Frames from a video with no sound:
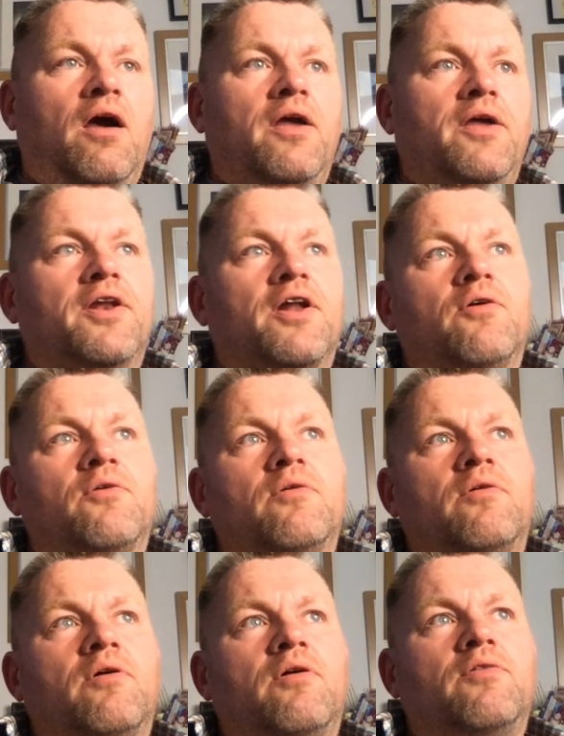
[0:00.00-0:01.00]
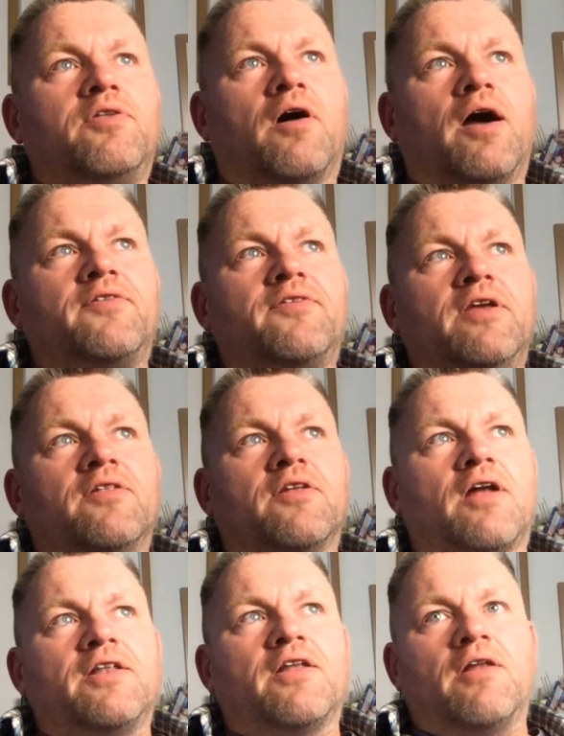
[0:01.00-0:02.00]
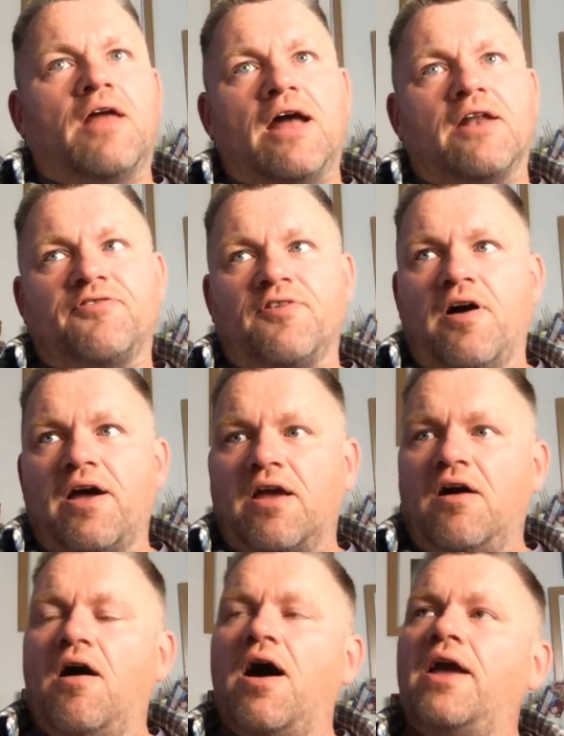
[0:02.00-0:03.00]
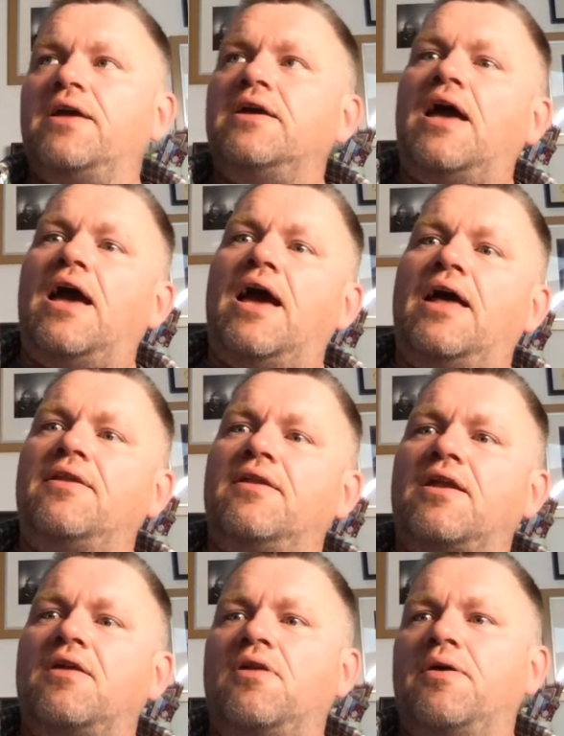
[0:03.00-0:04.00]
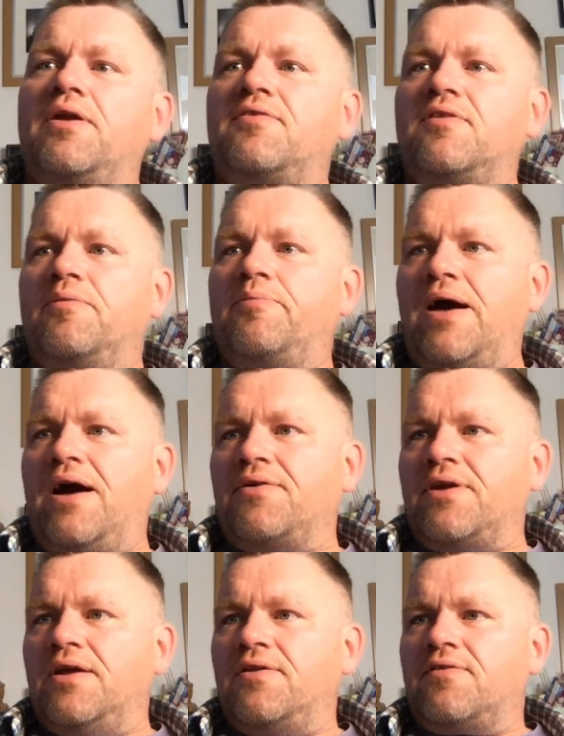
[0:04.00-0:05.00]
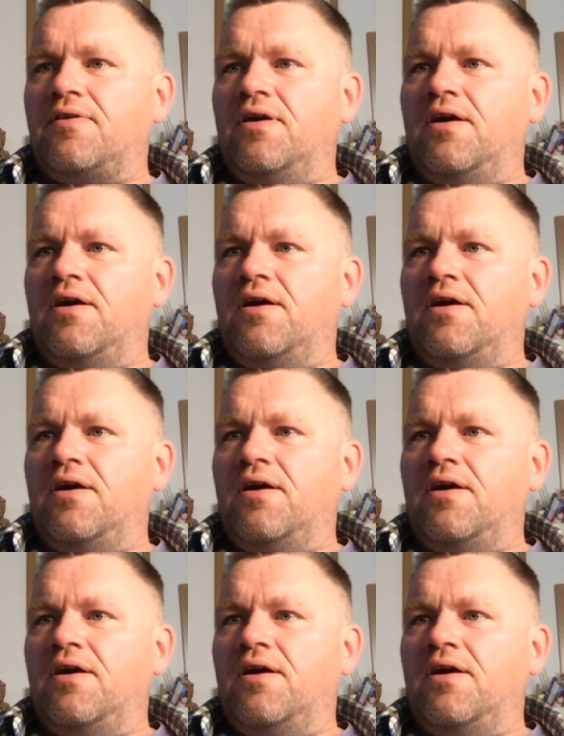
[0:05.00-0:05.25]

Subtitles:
the idea that I don't know how to fly a kite and I don't know anything about it,